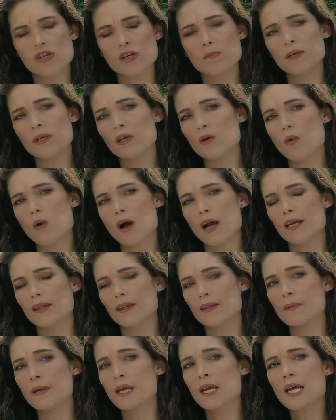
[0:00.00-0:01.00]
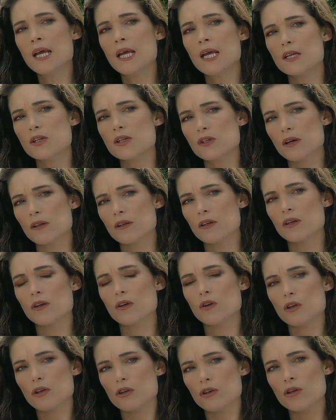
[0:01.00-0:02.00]
yourself understand the
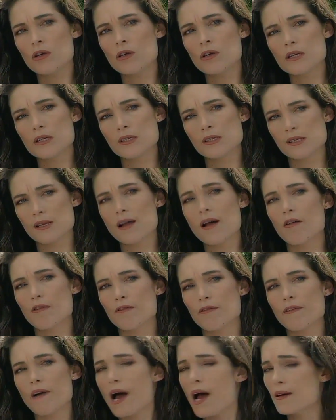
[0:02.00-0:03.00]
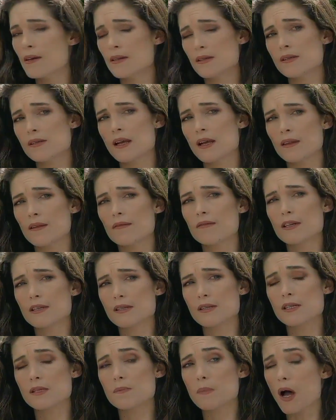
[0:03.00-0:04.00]
reasons behind why you smoke. Seven
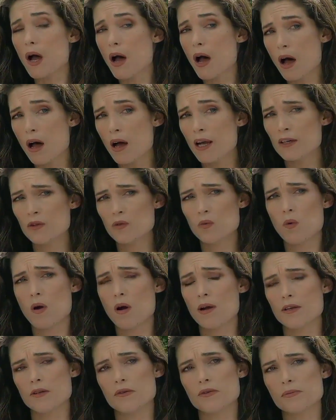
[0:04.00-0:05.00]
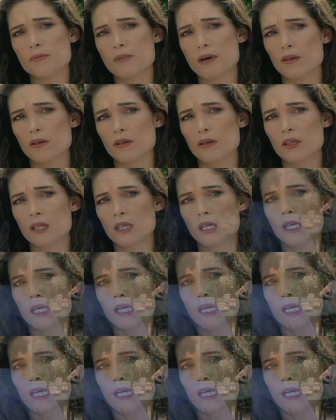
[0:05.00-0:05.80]
days after quitting, we paid